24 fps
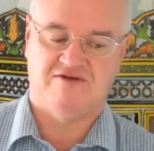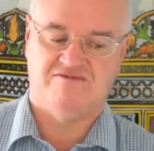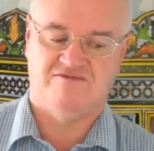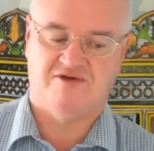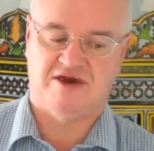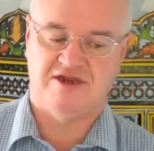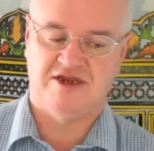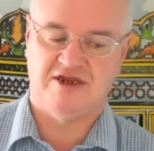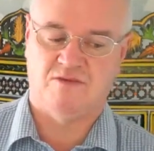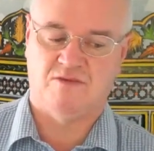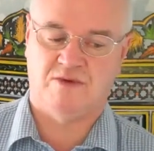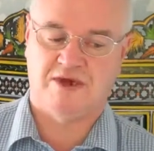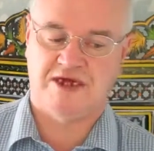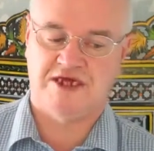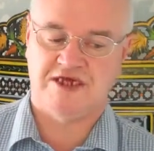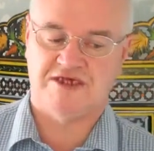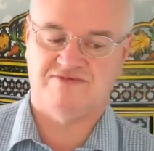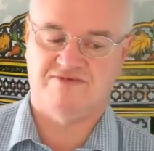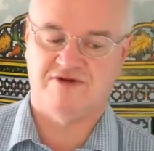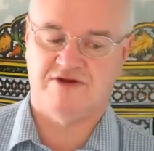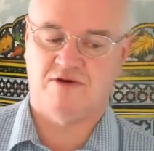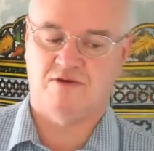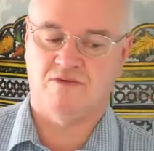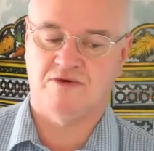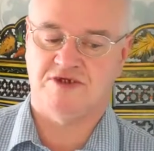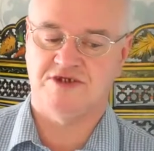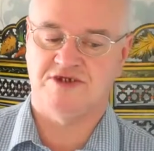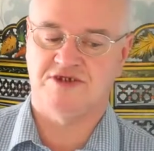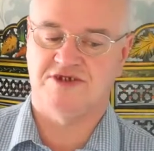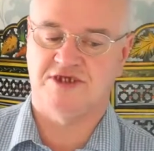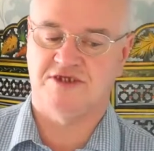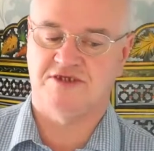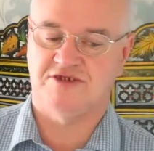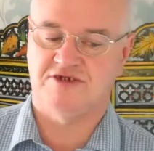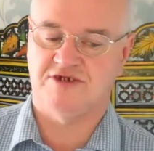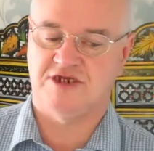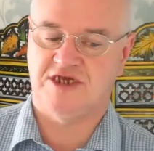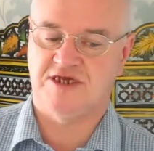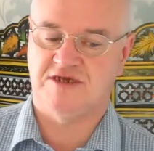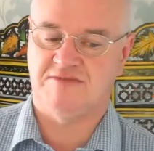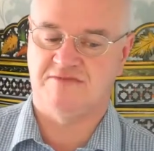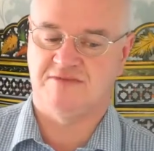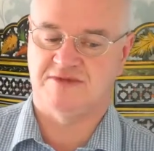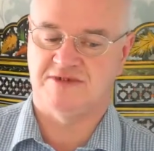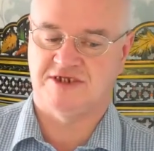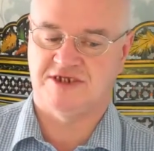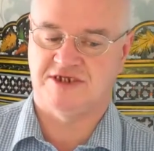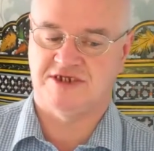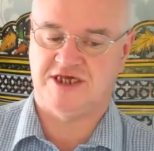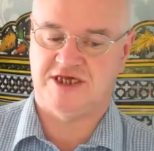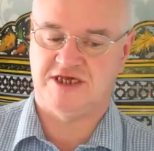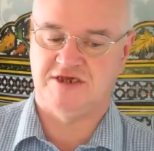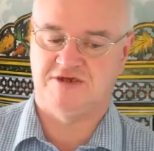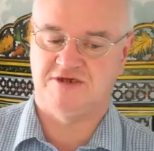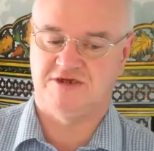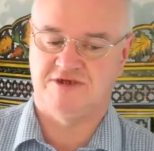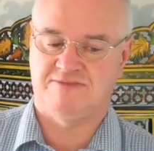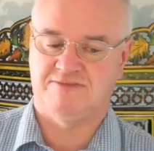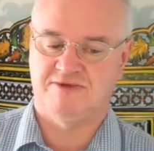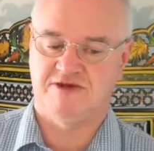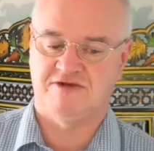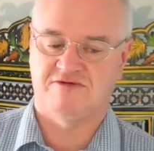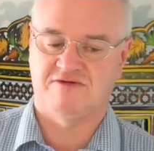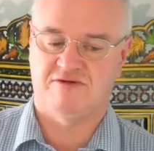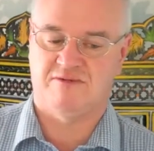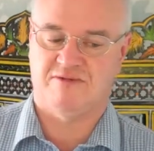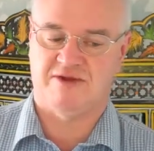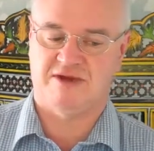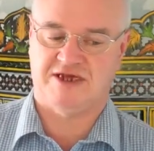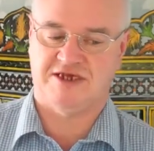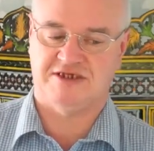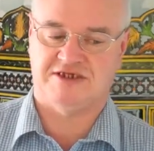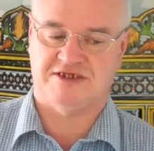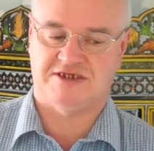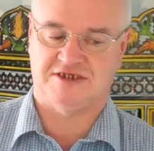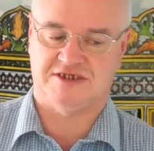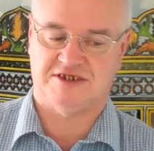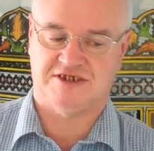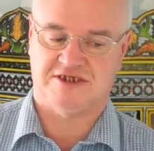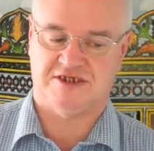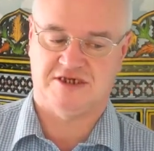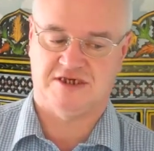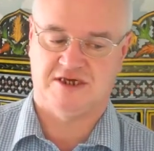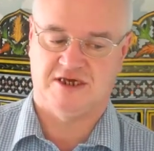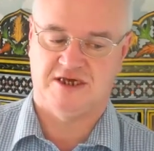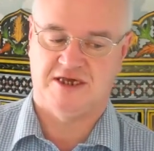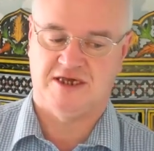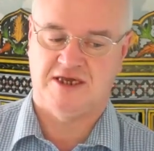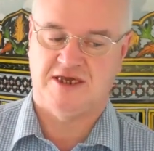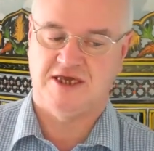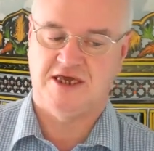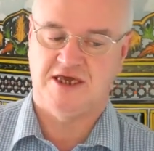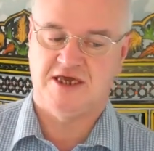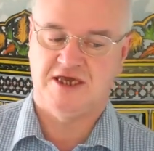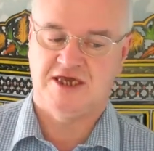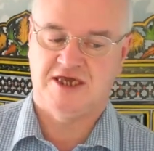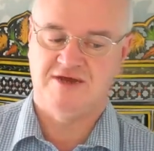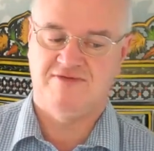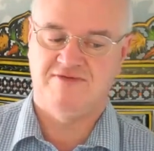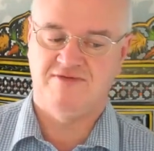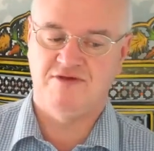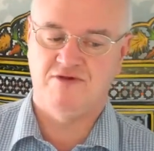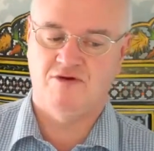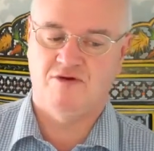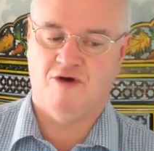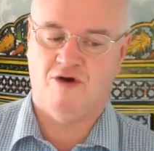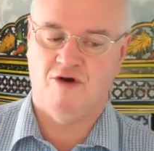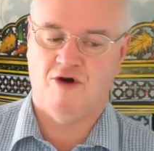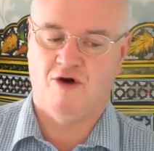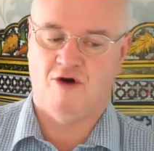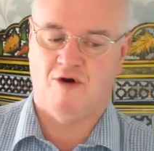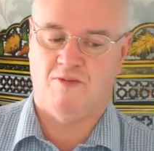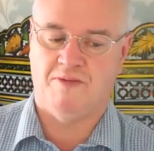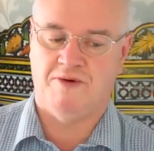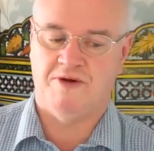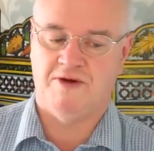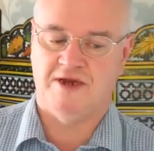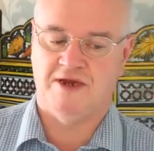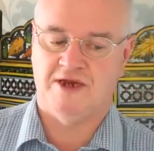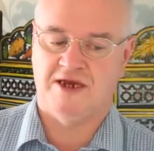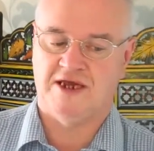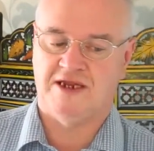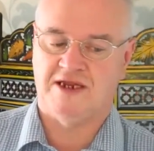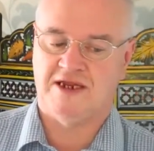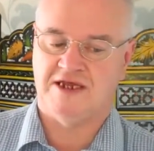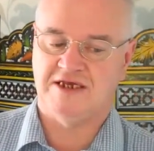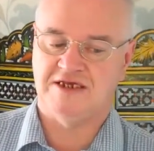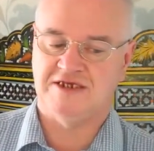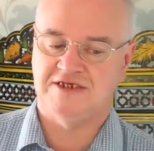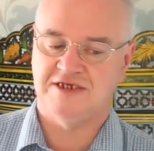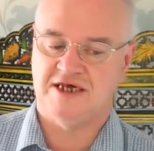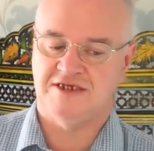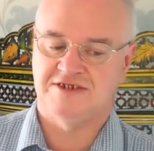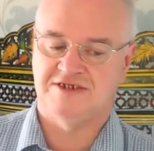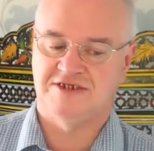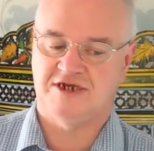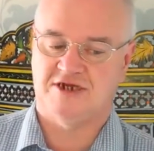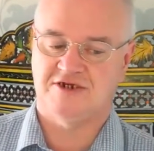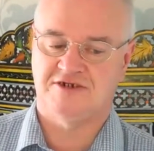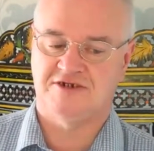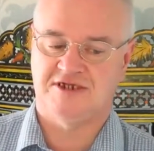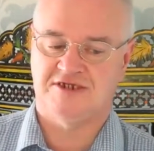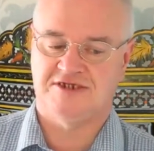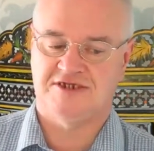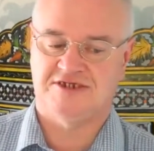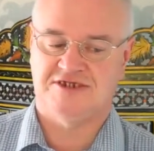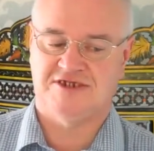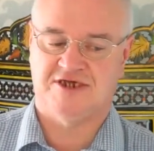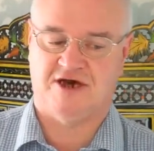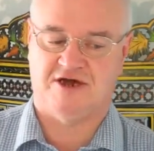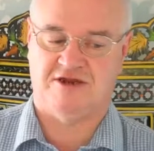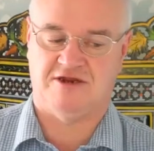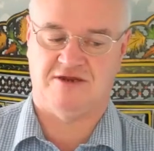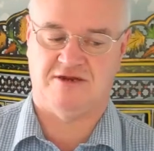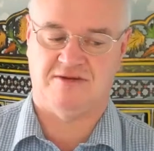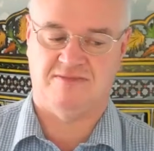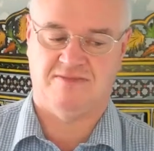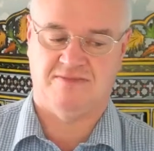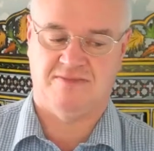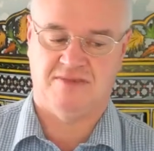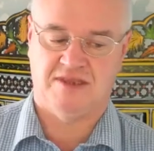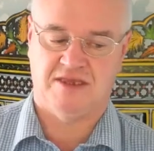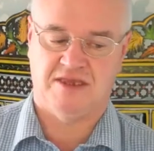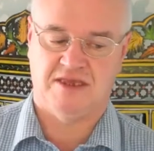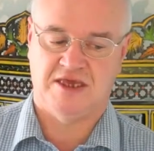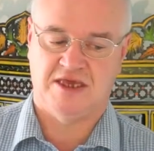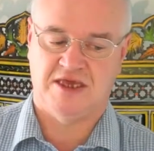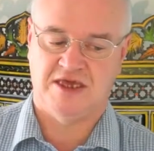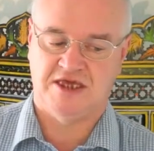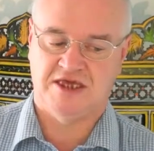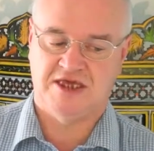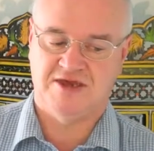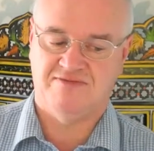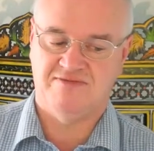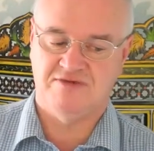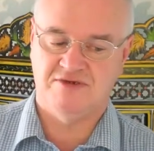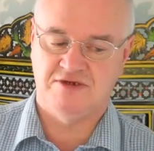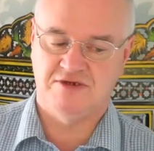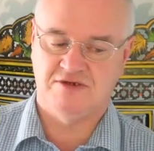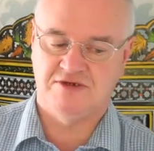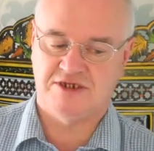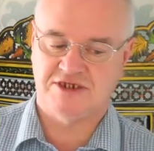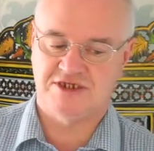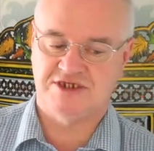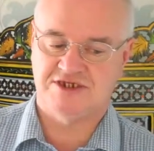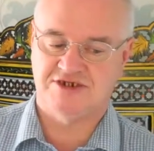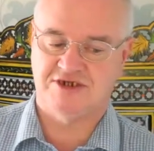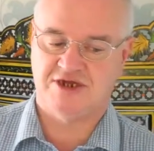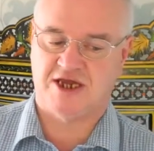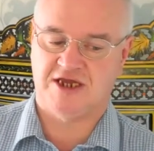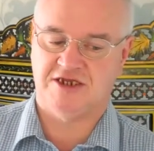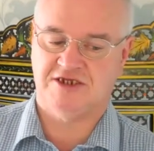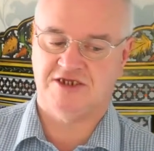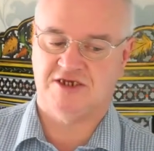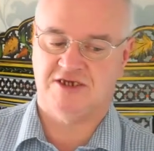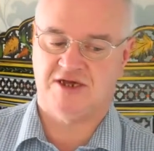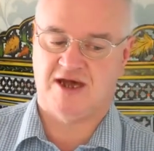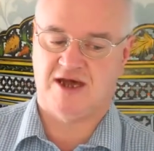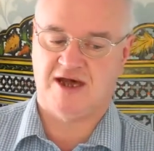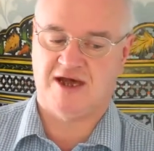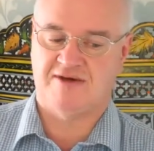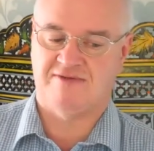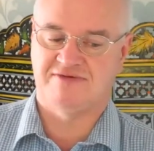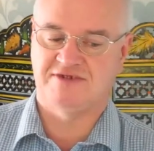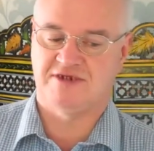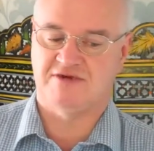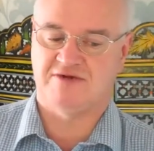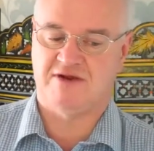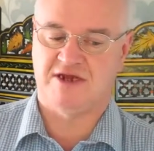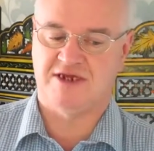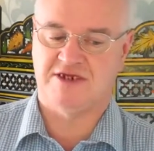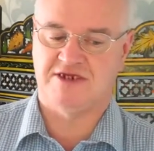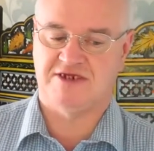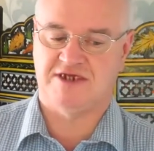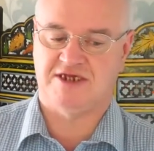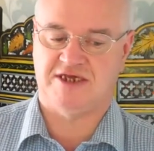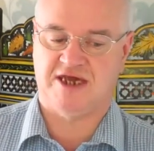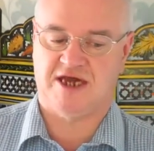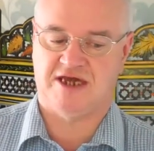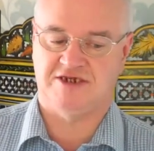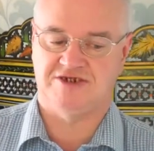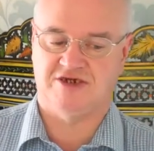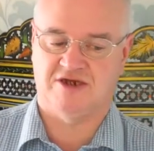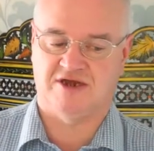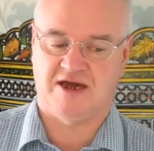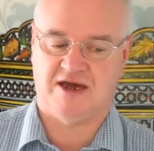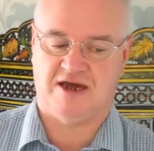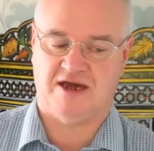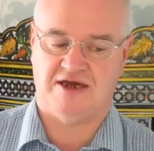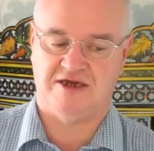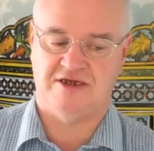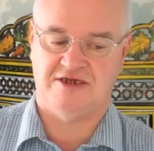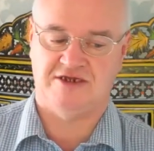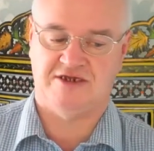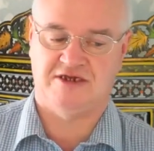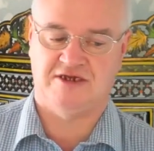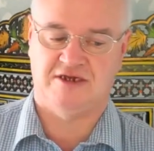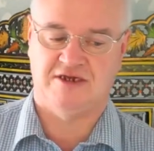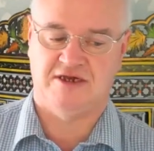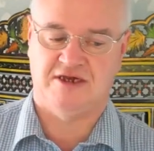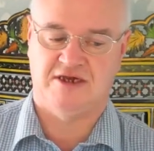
finding ways for your wishes and dreams to take you to beautiful places, giving you a hope that is as certain as the sun, giving you the strength of serenity as your guide.